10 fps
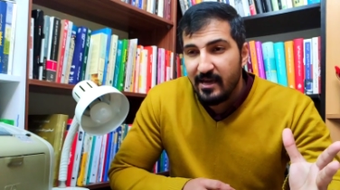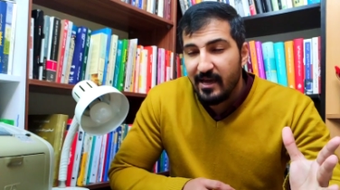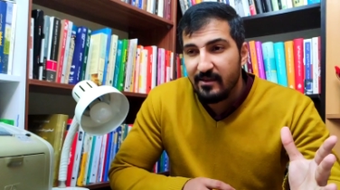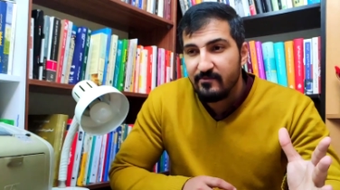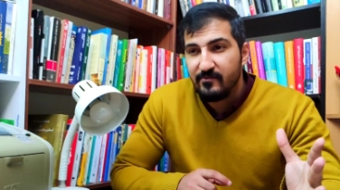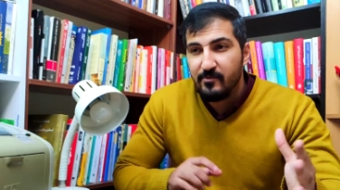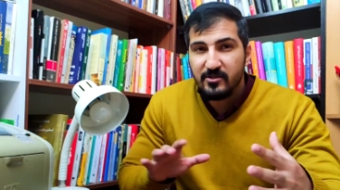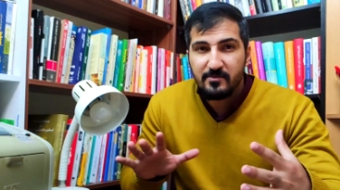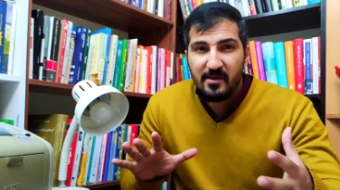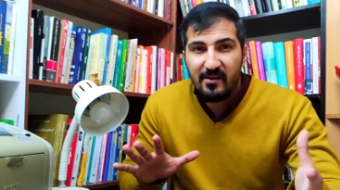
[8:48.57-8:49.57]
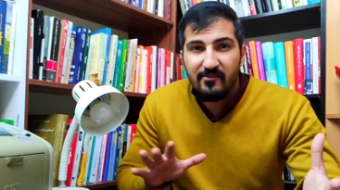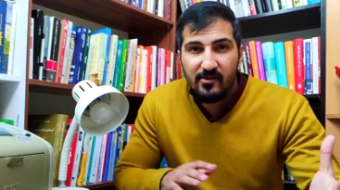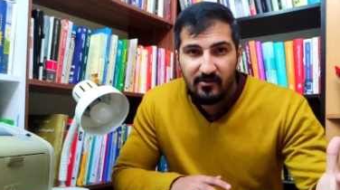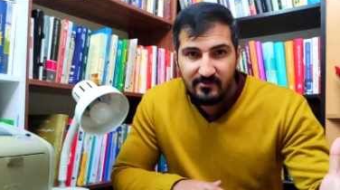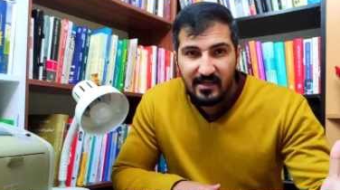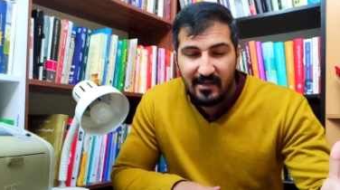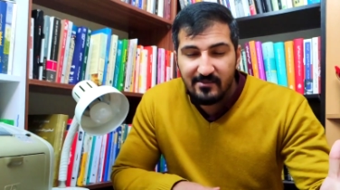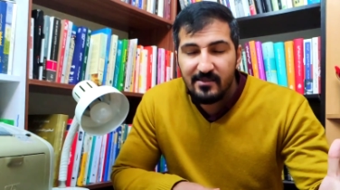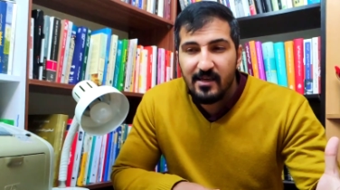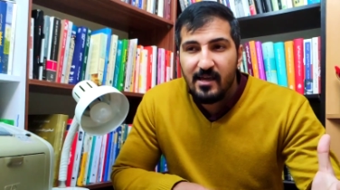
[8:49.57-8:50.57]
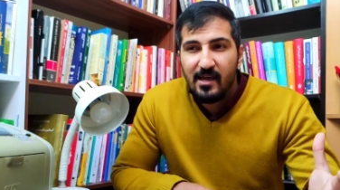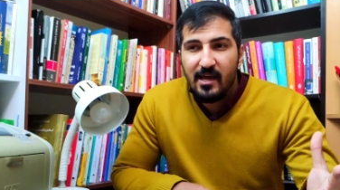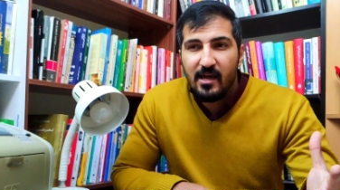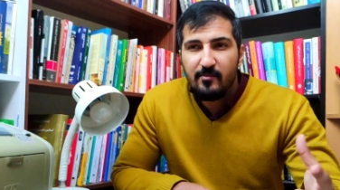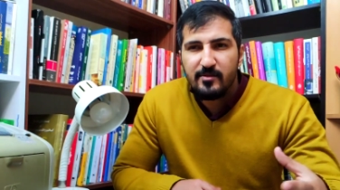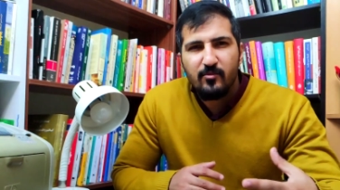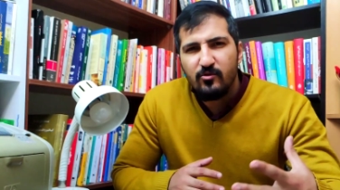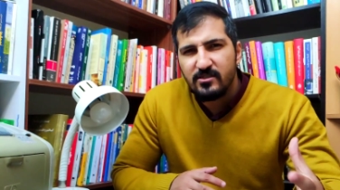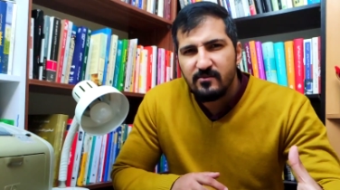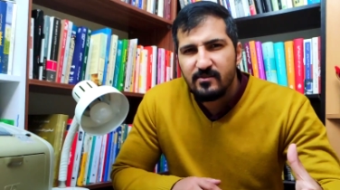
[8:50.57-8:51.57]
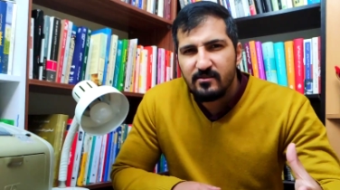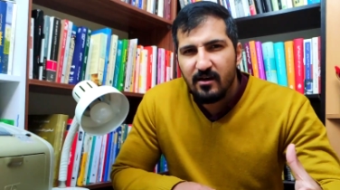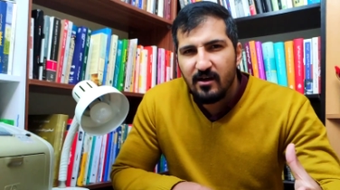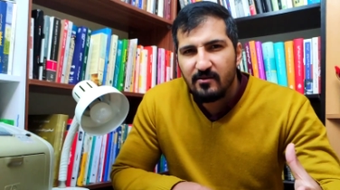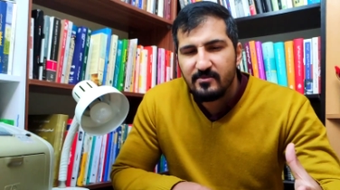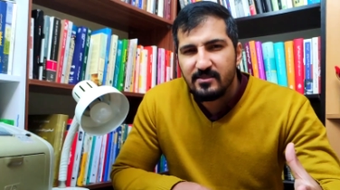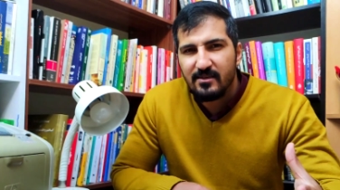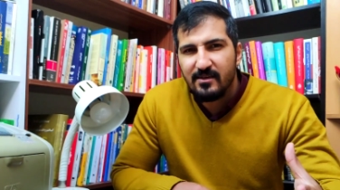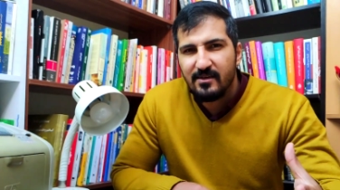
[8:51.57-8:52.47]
and we must be aware of that. But most of the times,